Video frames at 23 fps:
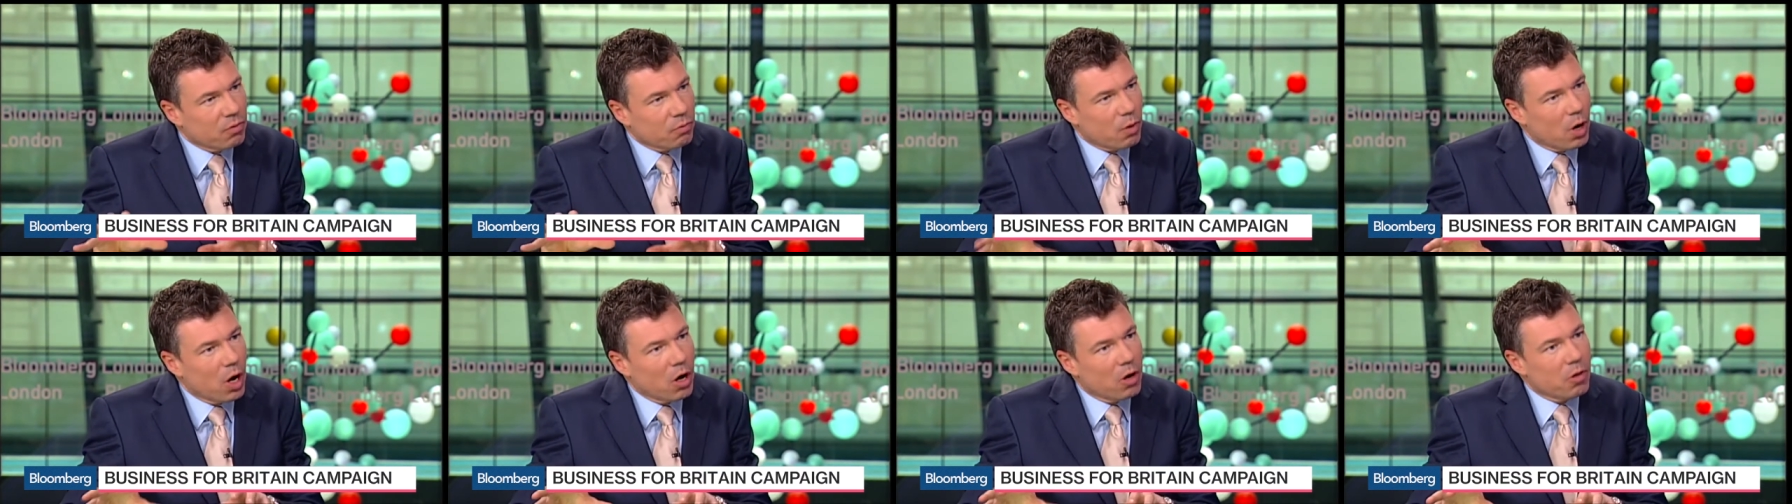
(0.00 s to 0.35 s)

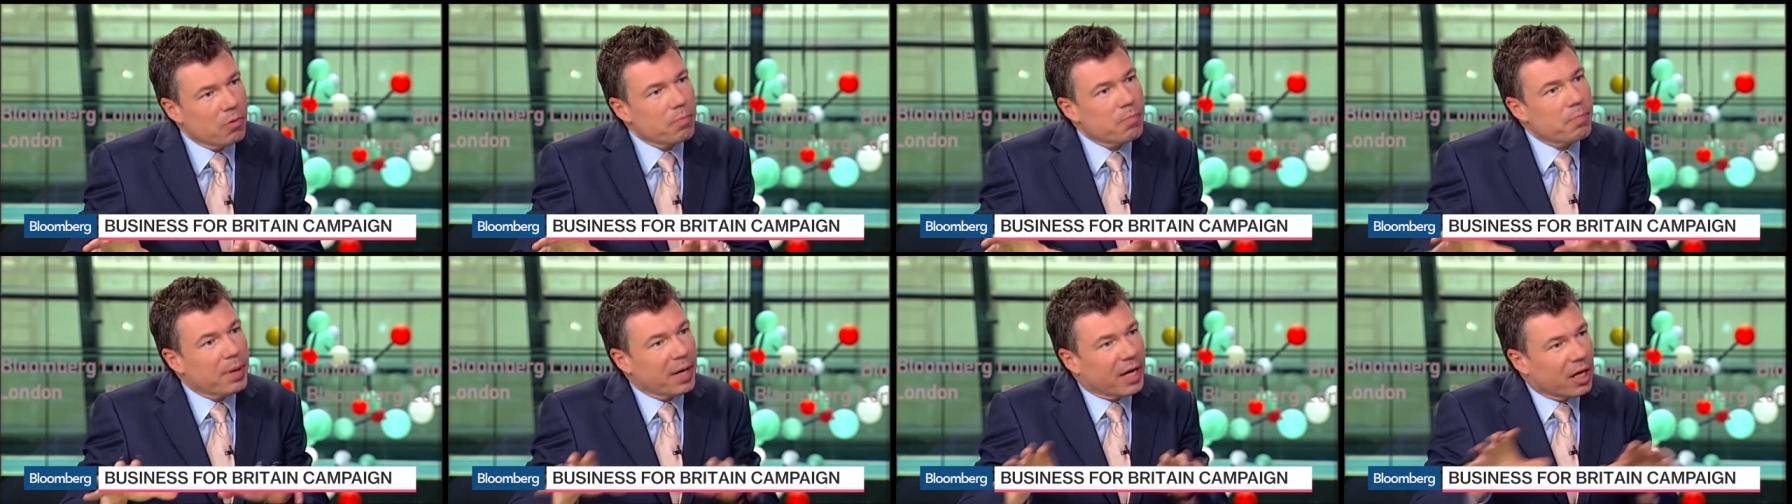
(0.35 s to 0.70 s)

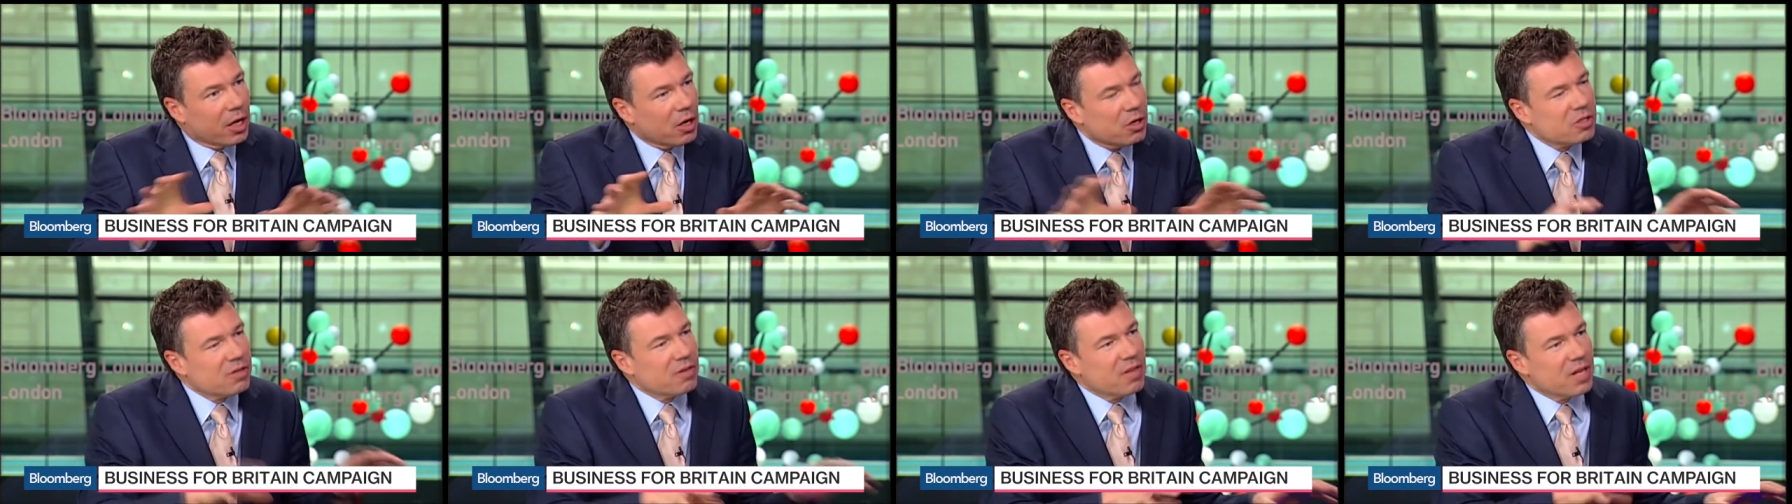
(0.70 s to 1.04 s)
road
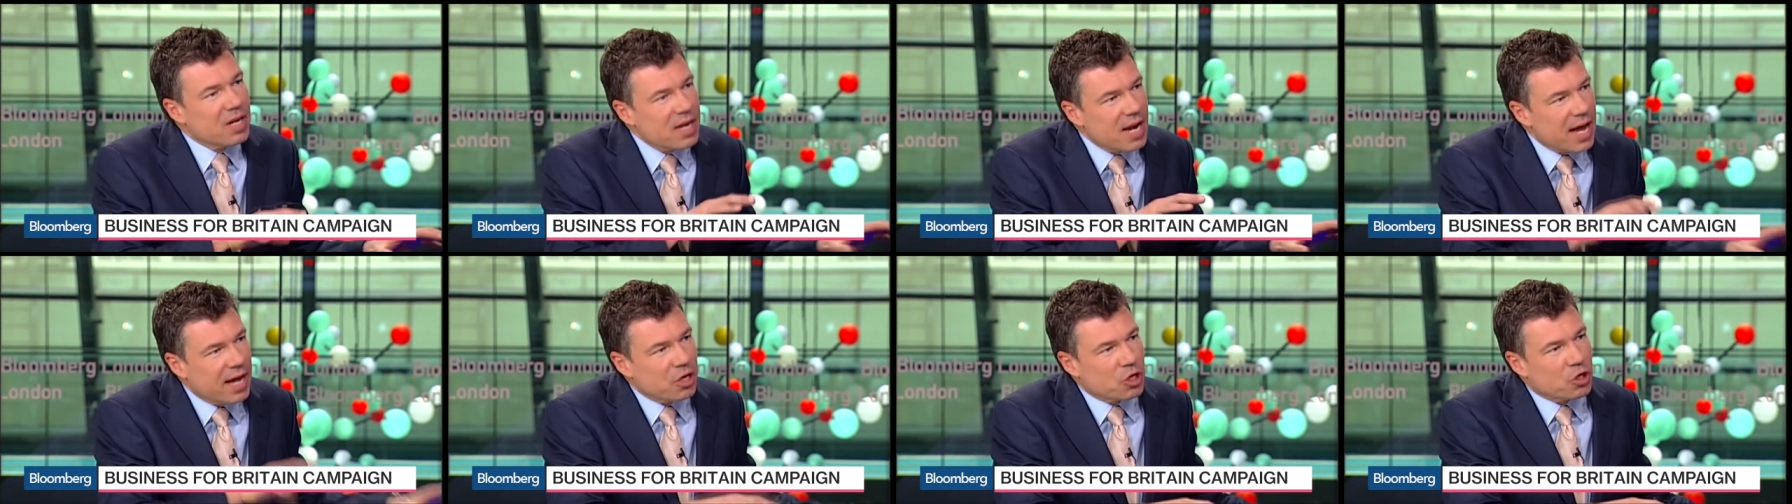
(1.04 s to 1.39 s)
because of the
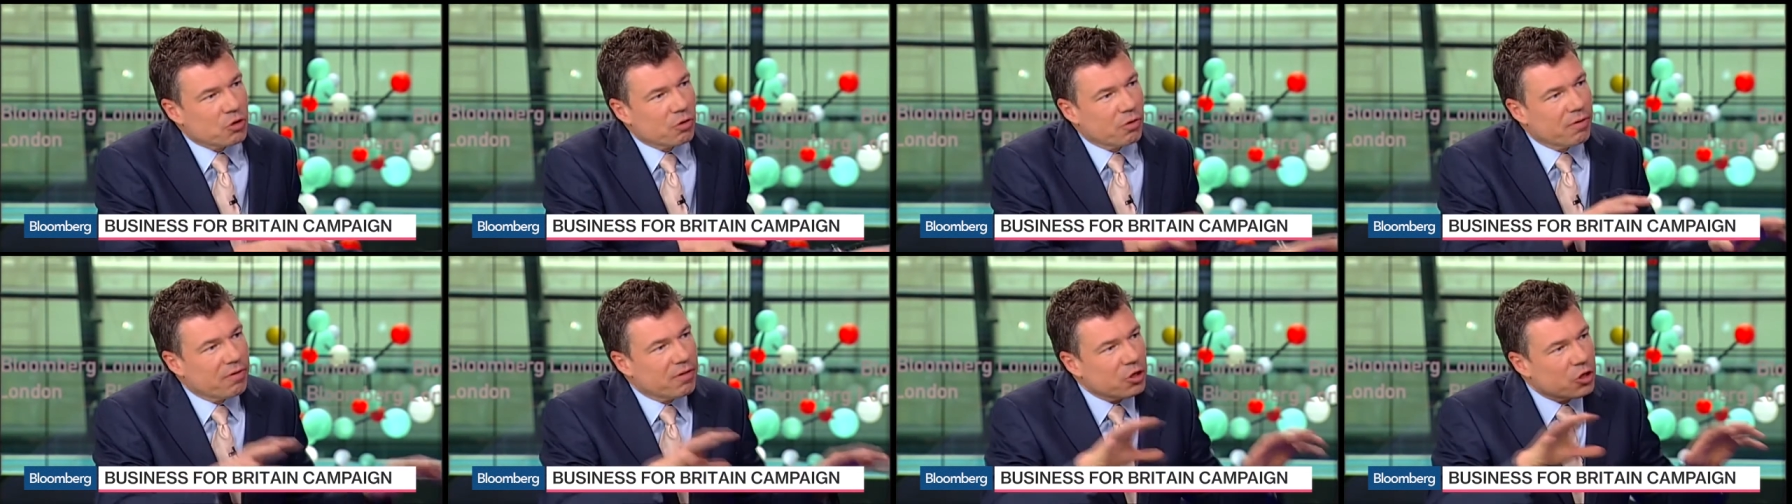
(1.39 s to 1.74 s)

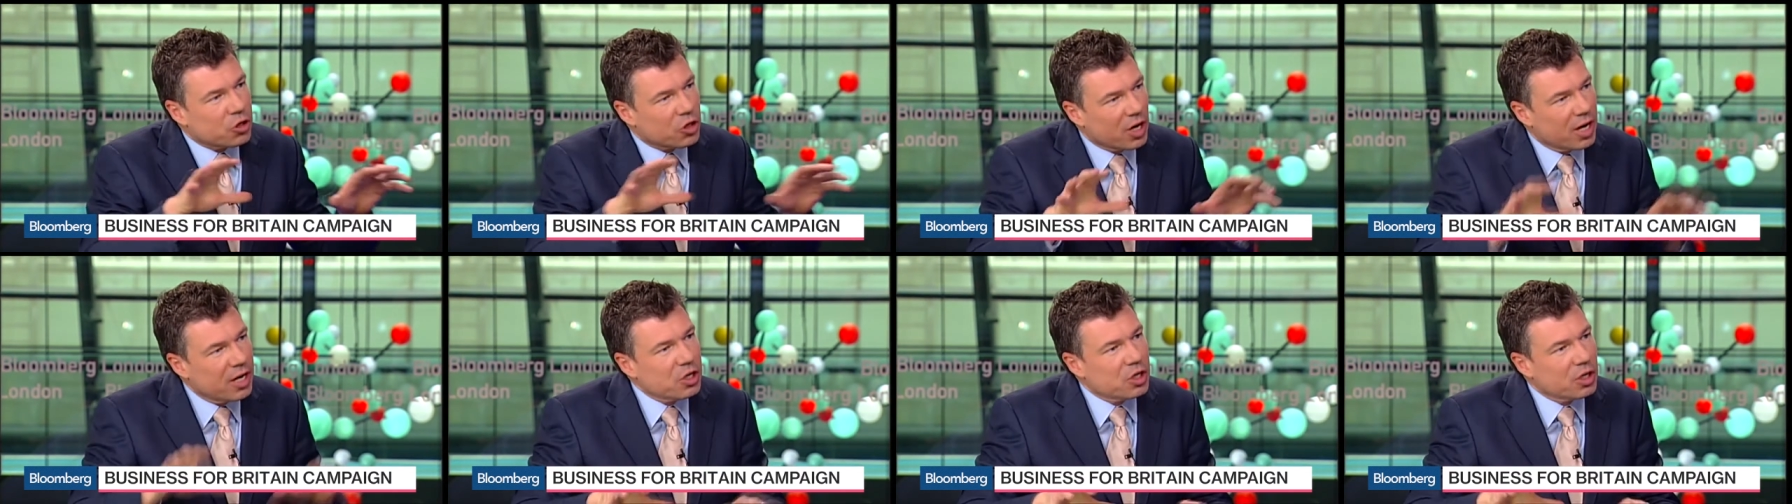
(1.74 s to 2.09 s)
nature of the
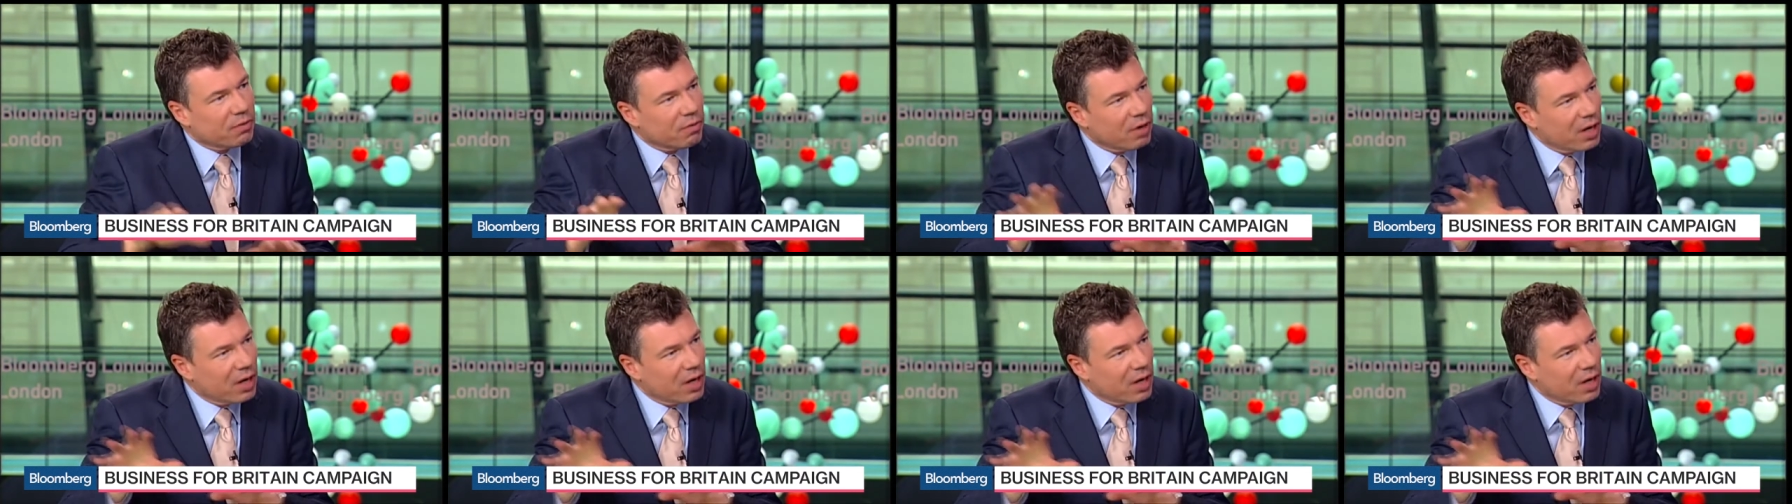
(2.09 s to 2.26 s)
changing